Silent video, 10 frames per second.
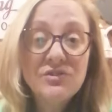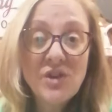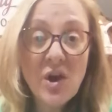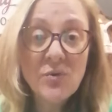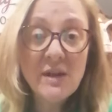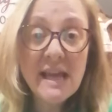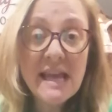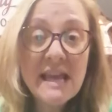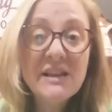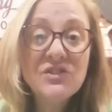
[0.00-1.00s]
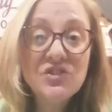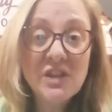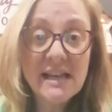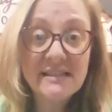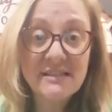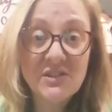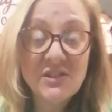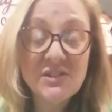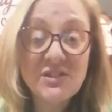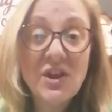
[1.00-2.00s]
Tony
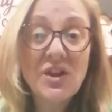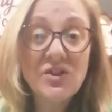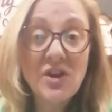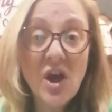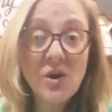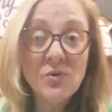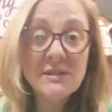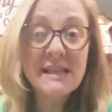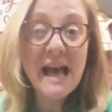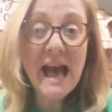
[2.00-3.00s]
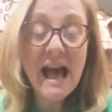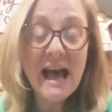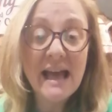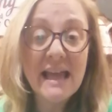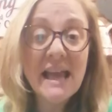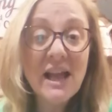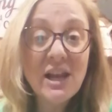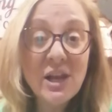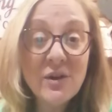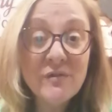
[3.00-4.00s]
Chestnut knows I
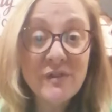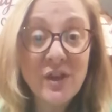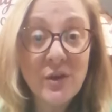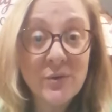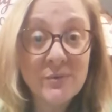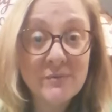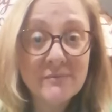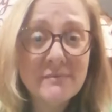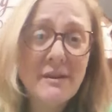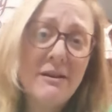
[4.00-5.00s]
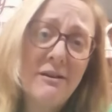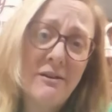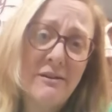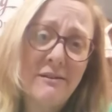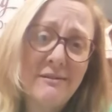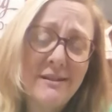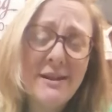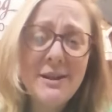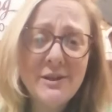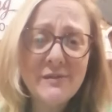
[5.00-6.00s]
love you. Oh,
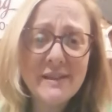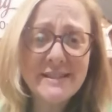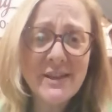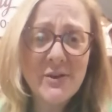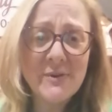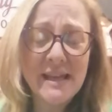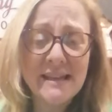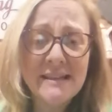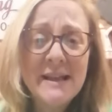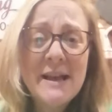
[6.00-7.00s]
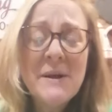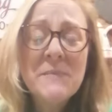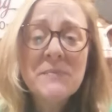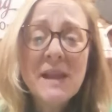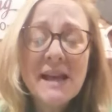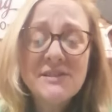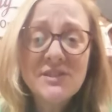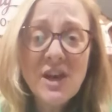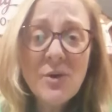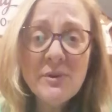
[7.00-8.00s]
lovely Tony. And to
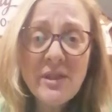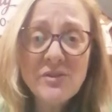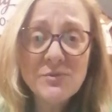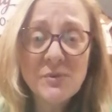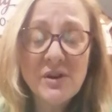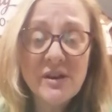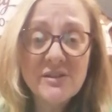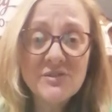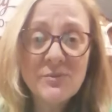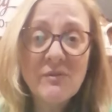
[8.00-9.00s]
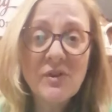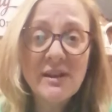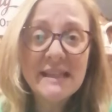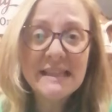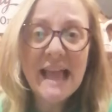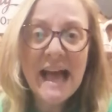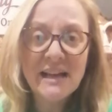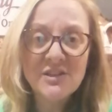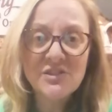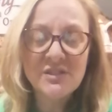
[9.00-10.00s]
go with those words, we've got little
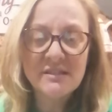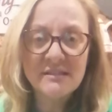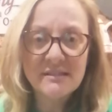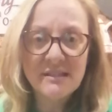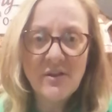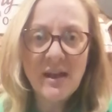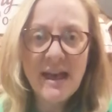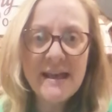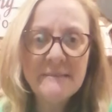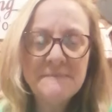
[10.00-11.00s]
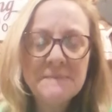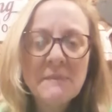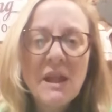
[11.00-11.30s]
actions, okay?